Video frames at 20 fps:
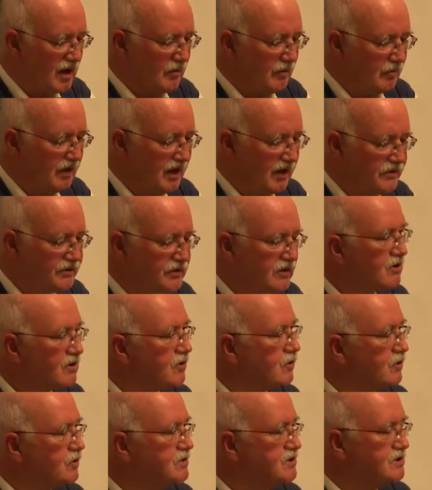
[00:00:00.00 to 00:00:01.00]
Blood
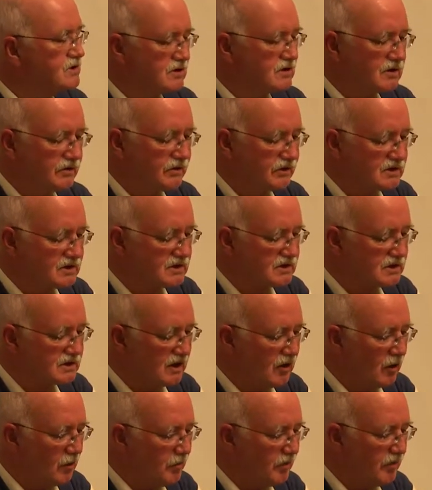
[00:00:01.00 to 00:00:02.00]
coursed the
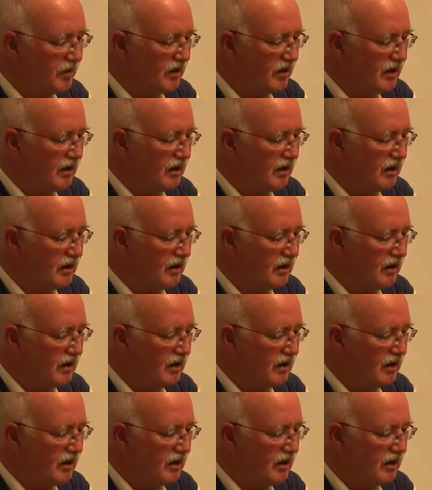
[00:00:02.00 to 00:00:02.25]
slope